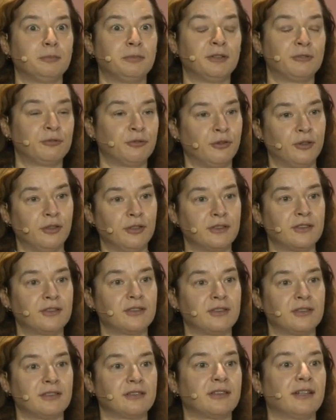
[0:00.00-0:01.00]

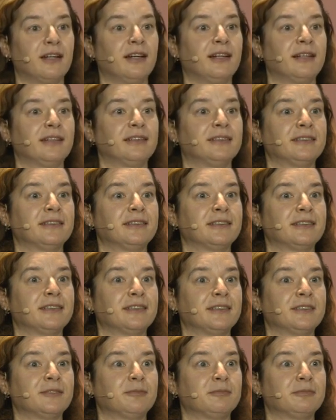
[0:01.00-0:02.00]
pitfalls, and
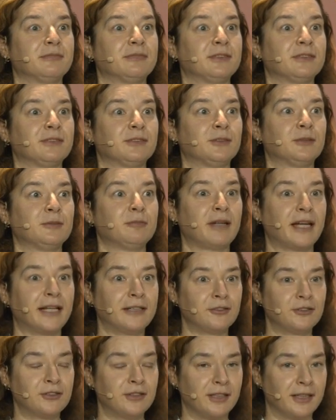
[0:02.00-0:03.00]
to
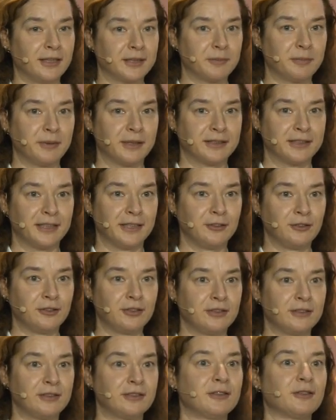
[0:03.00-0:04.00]
manage the
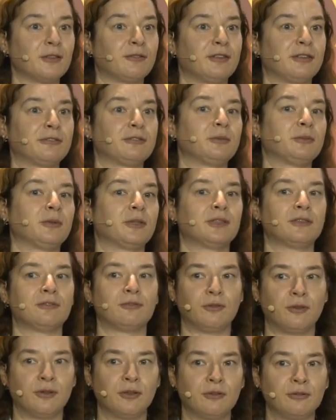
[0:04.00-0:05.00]
expectations of everyone
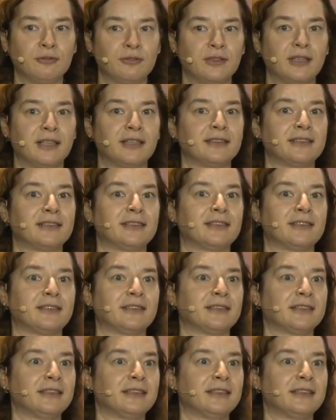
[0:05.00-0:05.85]
involved that